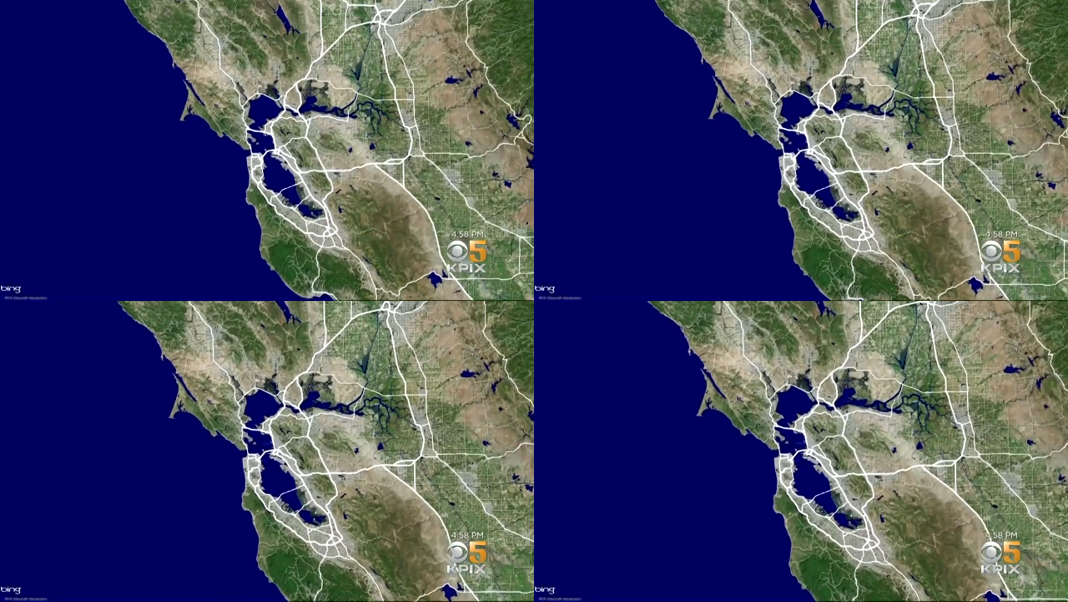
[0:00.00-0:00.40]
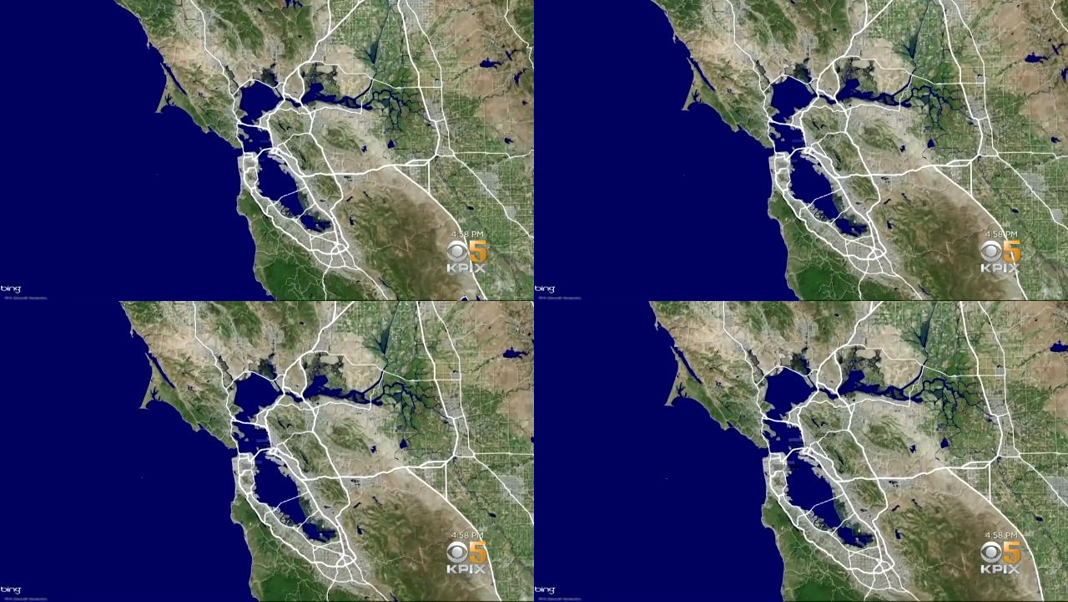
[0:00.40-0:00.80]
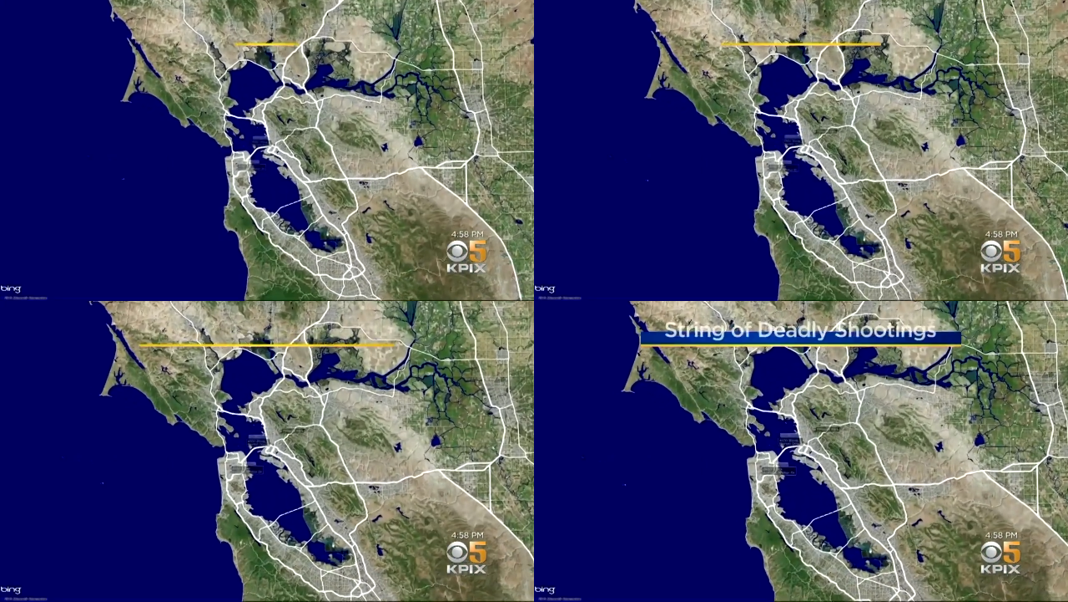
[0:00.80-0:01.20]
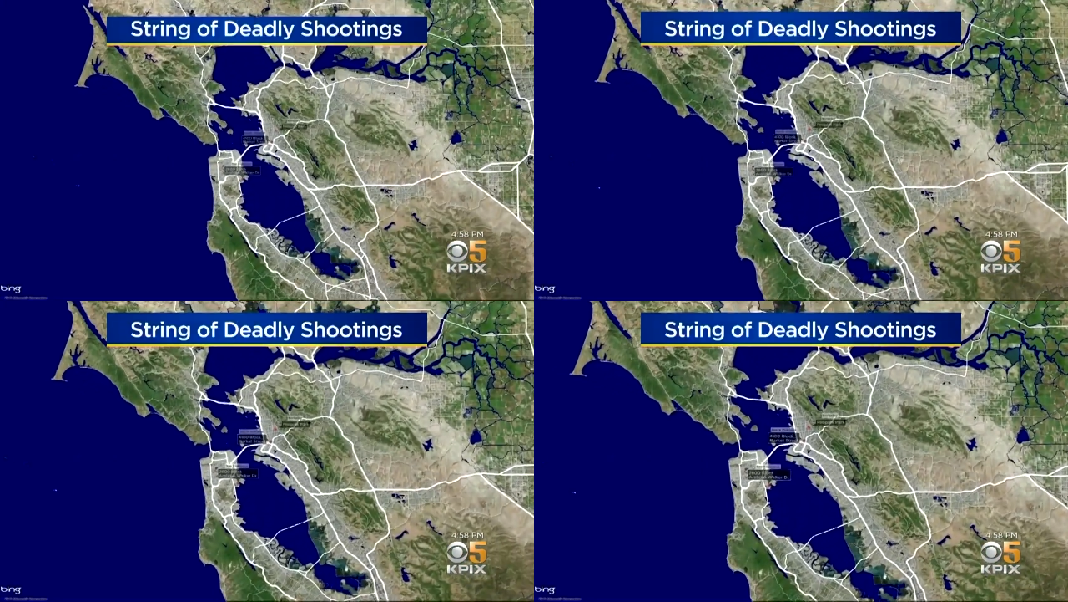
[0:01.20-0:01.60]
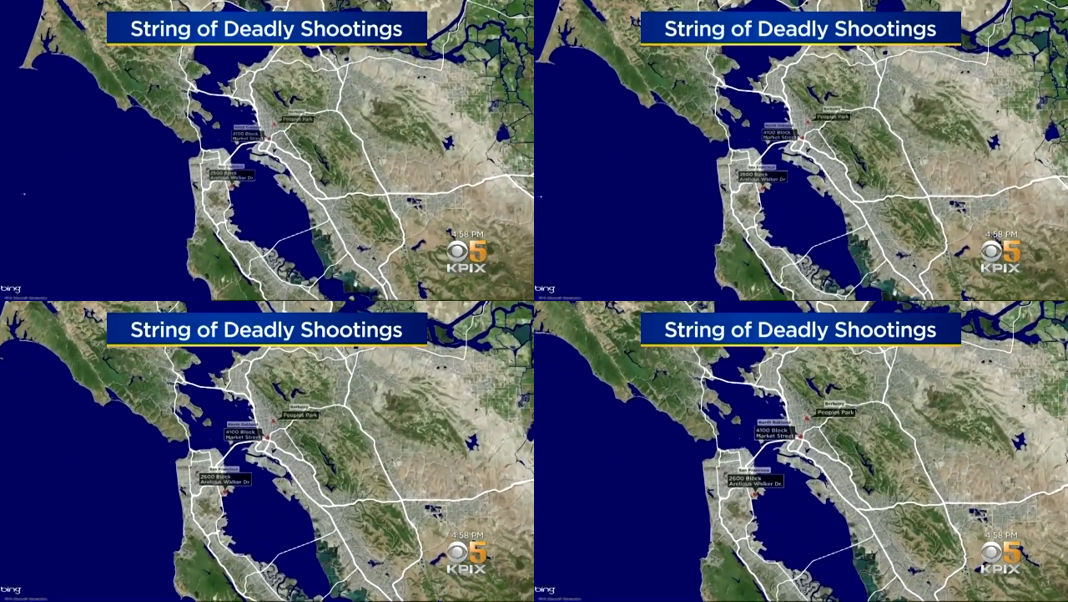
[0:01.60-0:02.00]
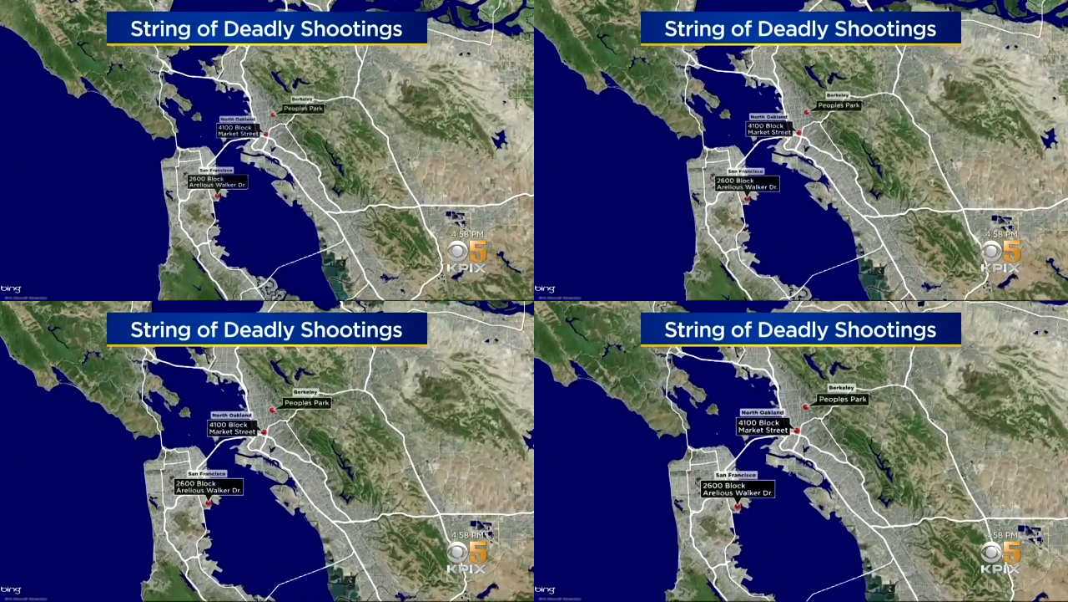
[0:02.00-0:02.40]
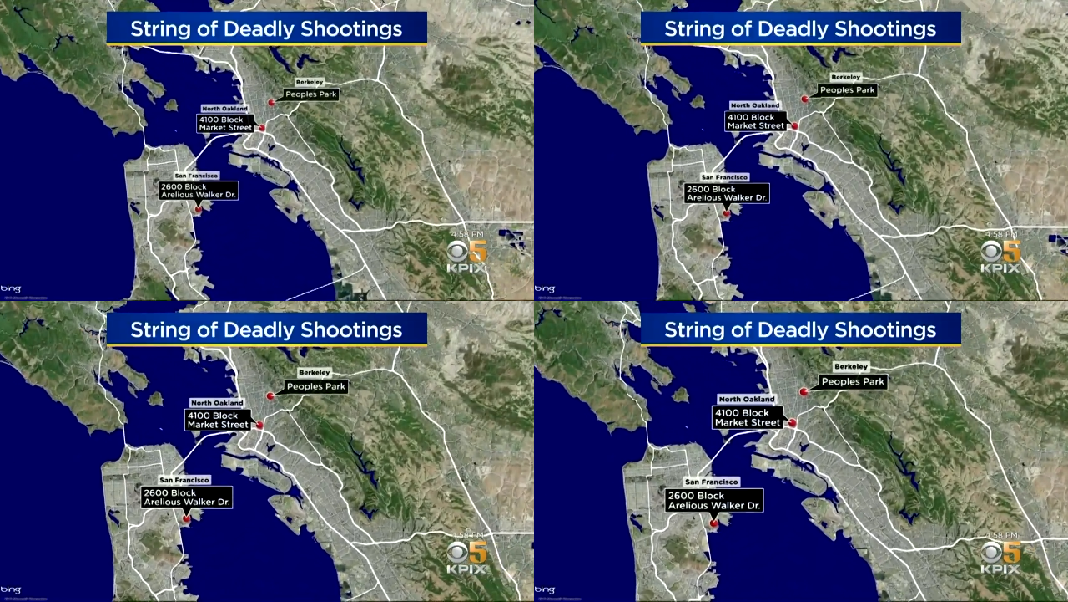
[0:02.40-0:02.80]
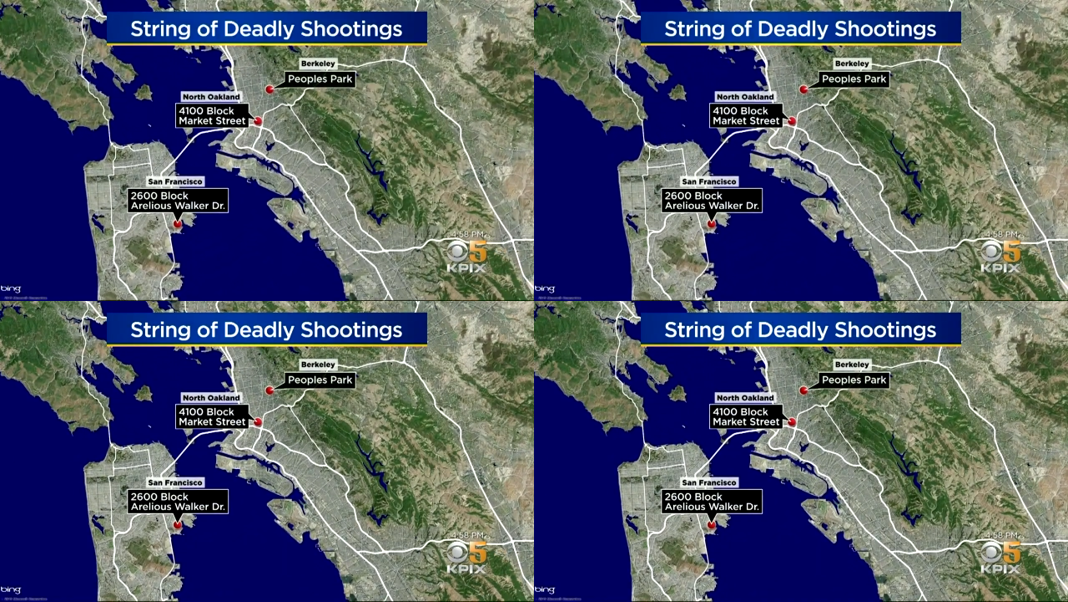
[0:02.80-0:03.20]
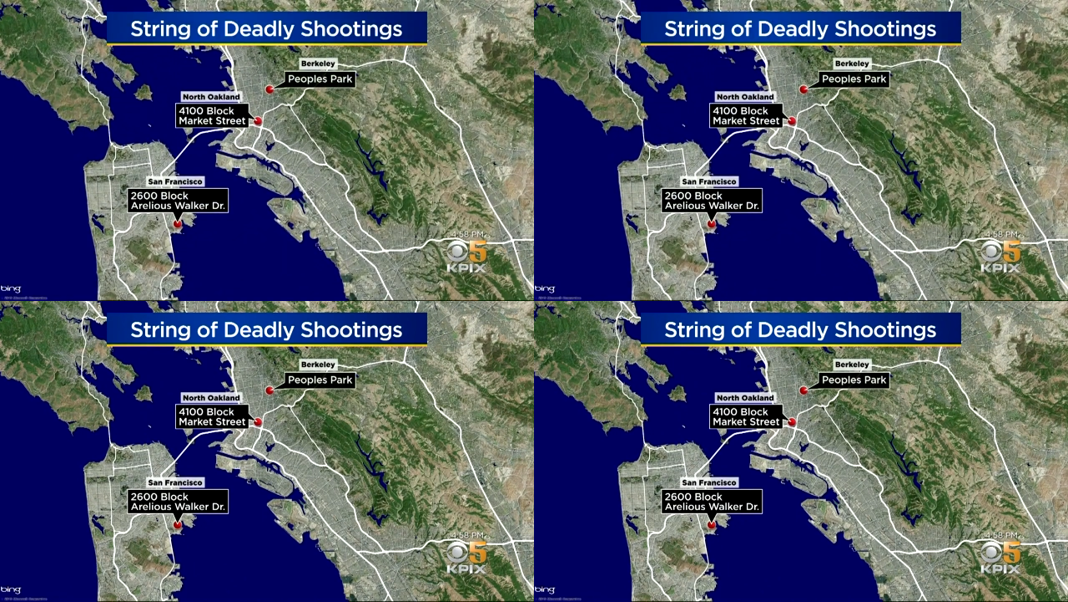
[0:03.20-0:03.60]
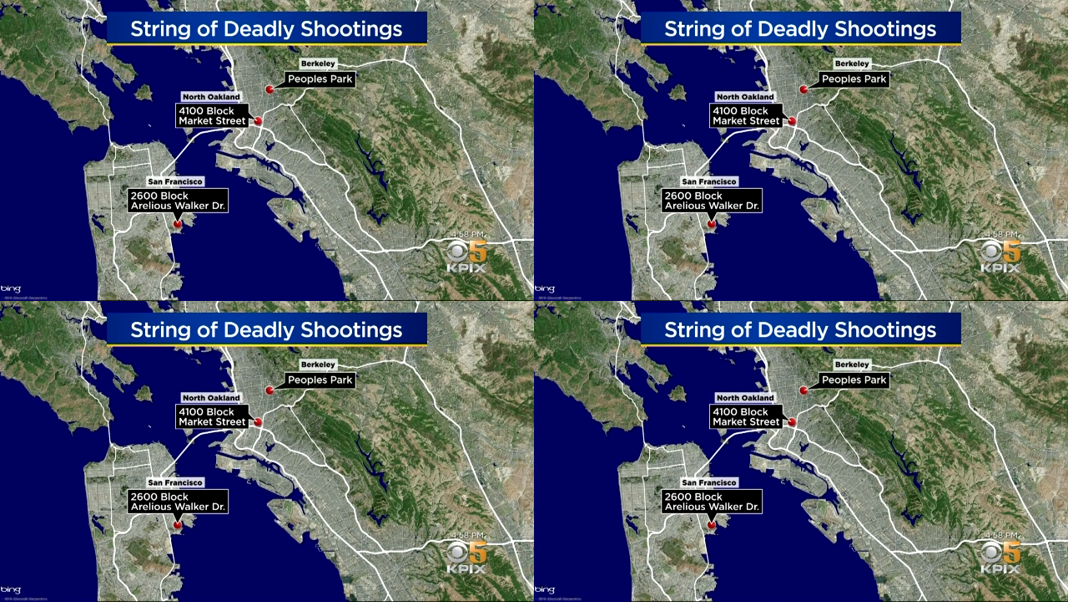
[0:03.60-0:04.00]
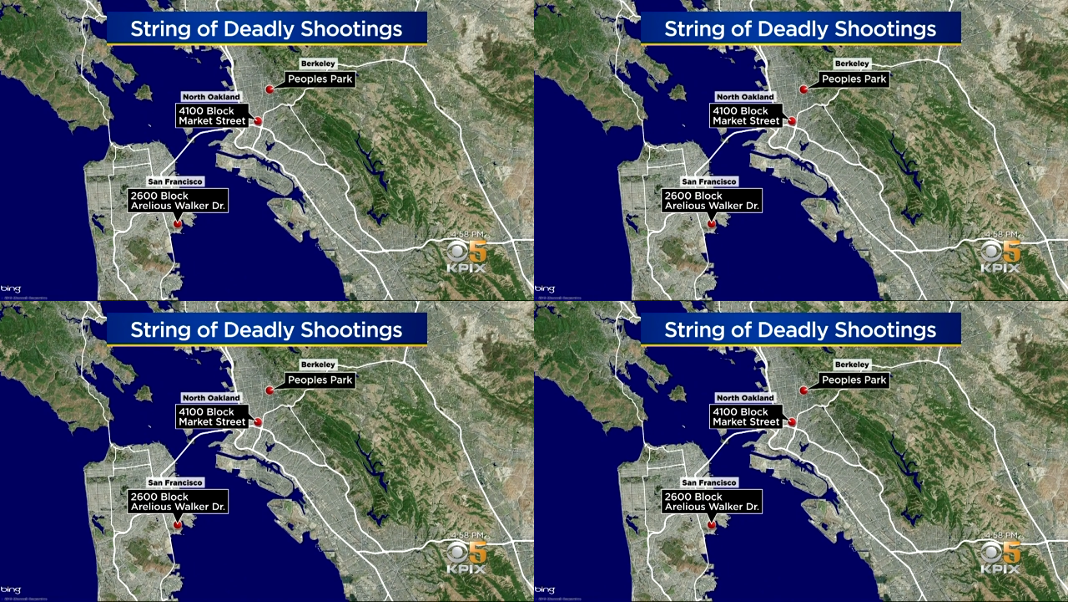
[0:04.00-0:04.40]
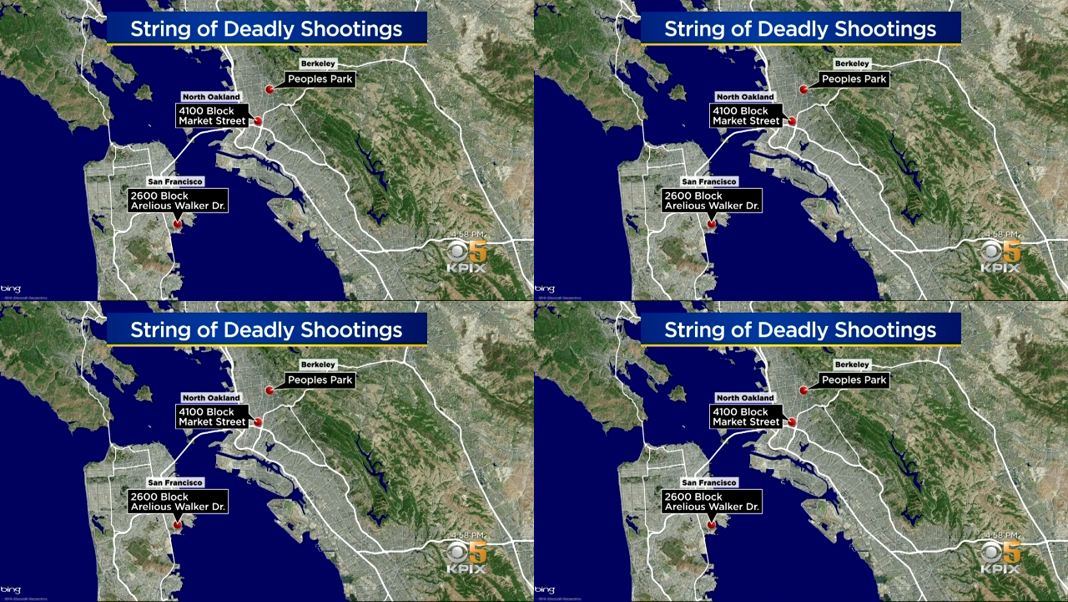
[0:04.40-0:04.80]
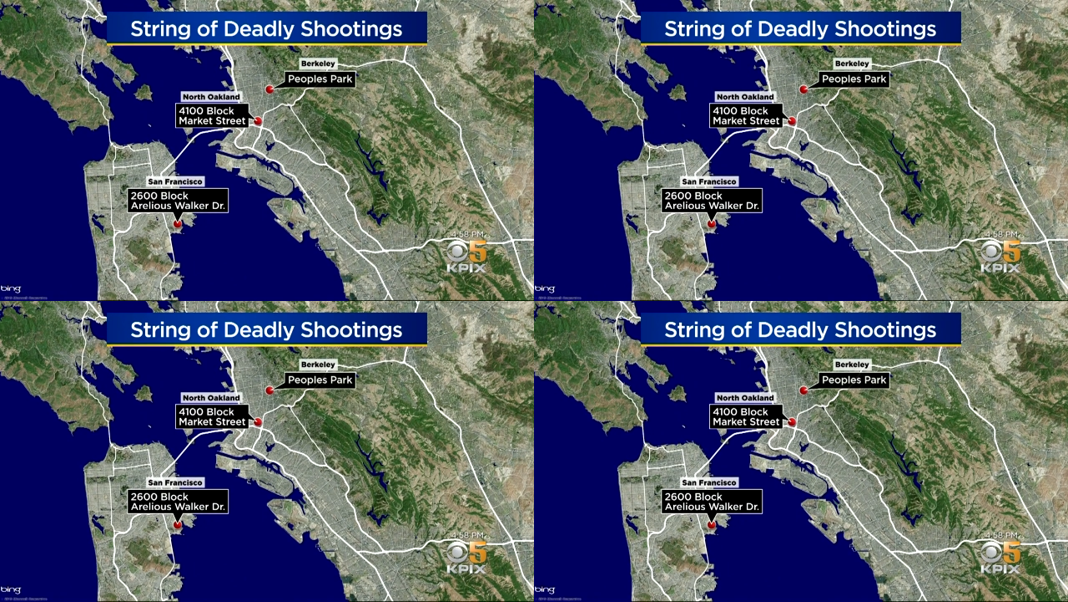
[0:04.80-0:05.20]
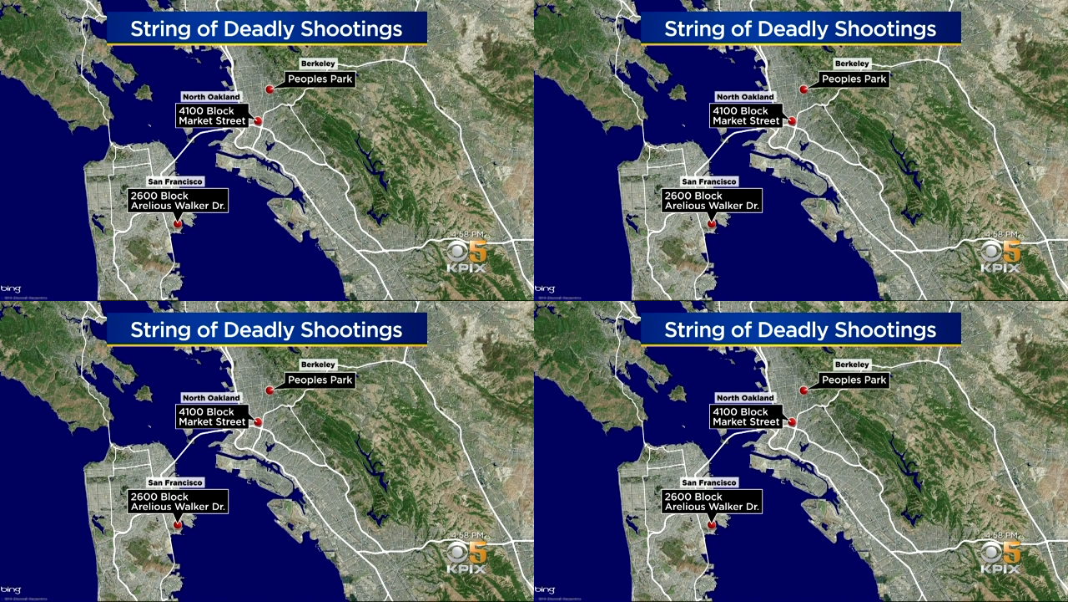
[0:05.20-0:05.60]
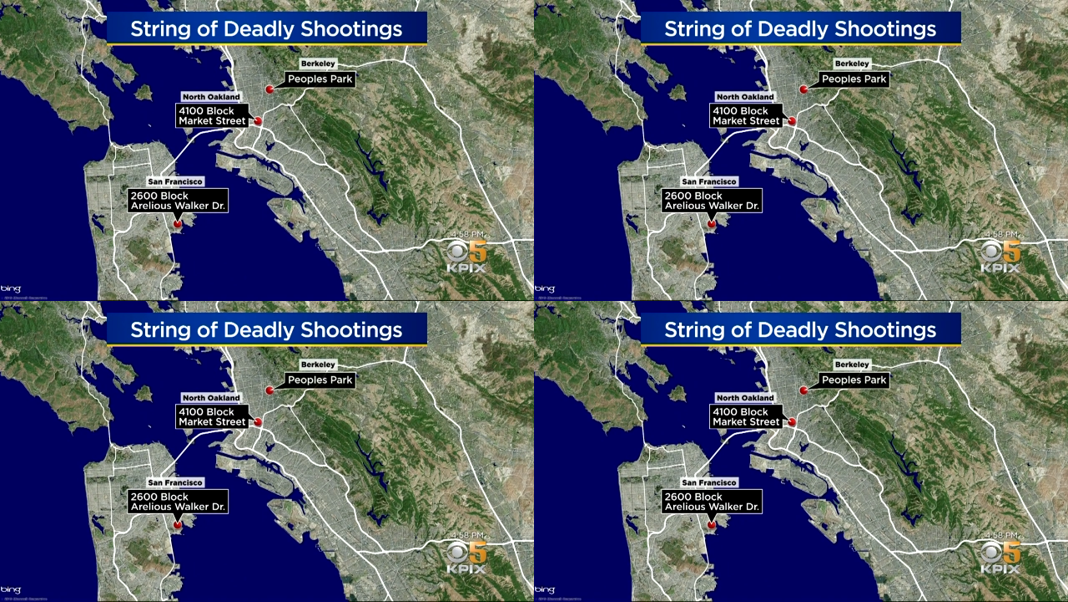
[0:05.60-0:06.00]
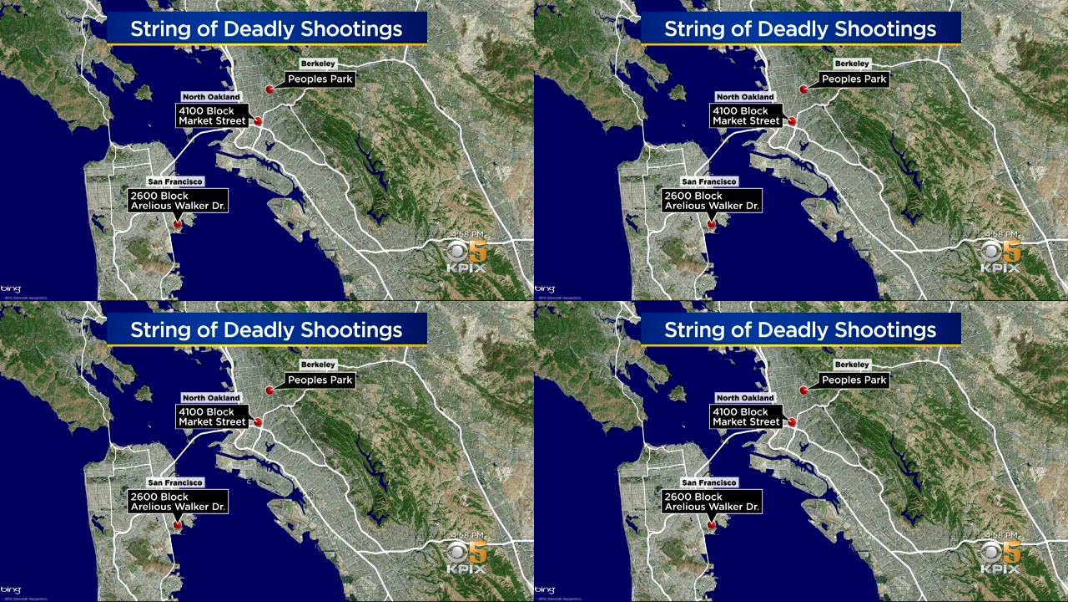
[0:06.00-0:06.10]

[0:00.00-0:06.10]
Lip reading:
(no speaker visible)